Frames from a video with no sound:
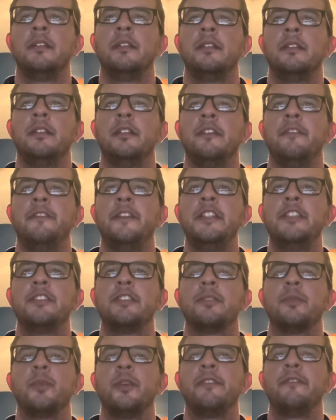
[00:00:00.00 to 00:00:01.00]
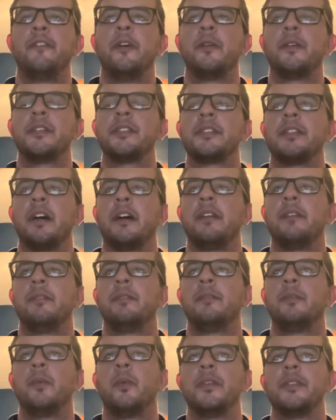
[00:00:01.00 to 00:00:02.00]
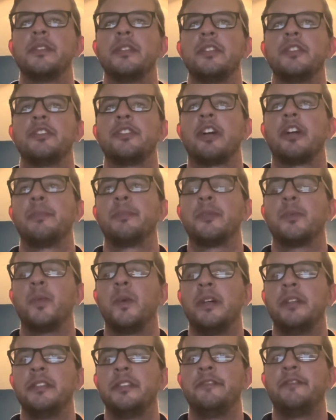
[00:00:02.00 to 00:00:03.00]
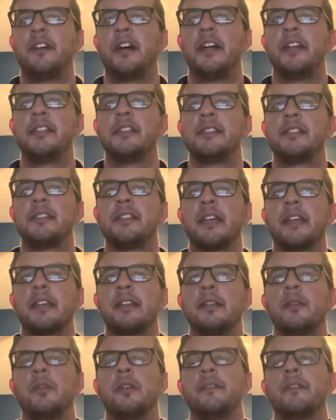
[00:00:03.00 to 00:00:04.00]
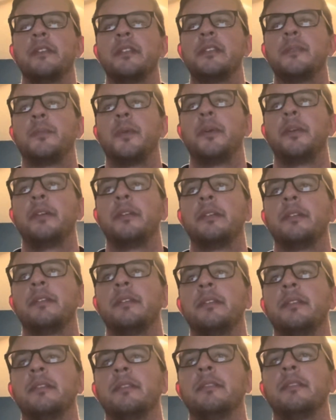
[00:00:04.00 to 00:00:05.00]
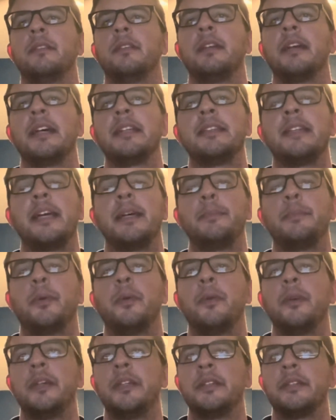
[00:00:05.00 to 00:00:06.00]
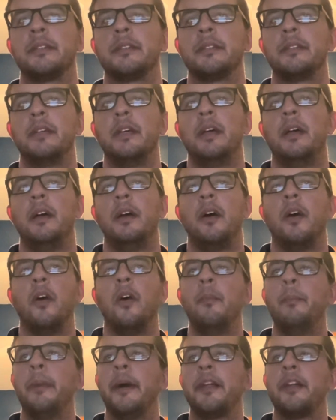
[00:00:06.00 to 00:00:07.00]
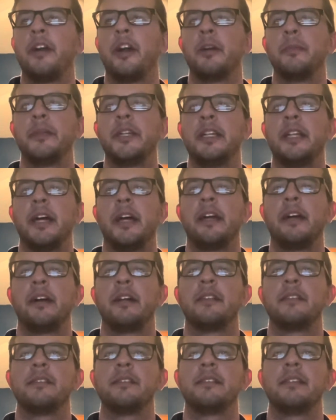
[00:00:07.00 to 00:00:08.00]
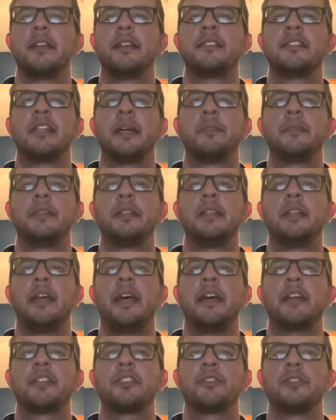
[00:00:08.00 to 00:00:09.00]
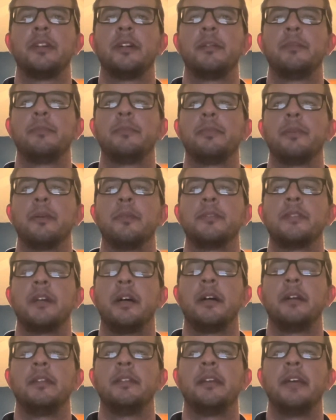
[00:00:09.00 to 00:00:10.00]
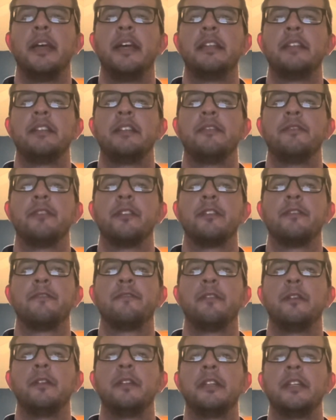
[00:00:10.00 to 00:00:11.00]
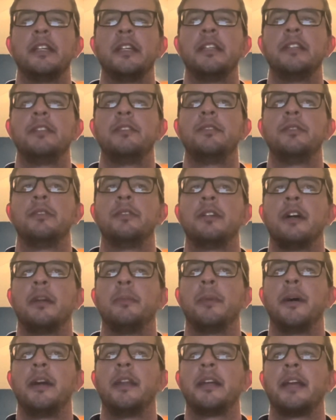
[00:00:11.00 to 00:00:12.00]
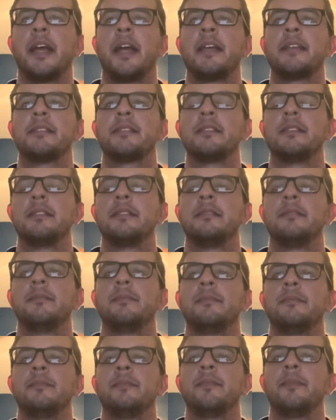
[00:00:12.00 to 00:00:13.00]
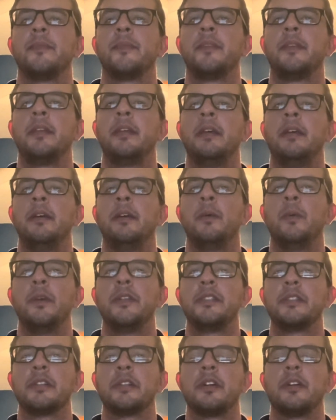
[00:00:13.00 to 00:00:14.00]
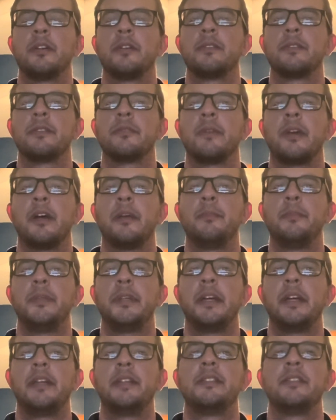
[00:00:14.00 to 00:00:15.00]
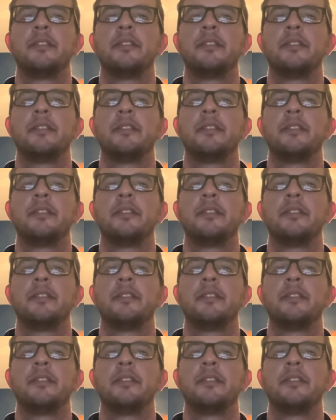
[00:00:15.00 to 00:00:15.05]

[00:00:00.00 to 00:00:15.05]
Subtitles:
The feature we focused on was the sharp, well-defined second equivalence point. At that point, all bicarbonate ions accept an extra proton and convert fully into carbonic acid, which occurs around pH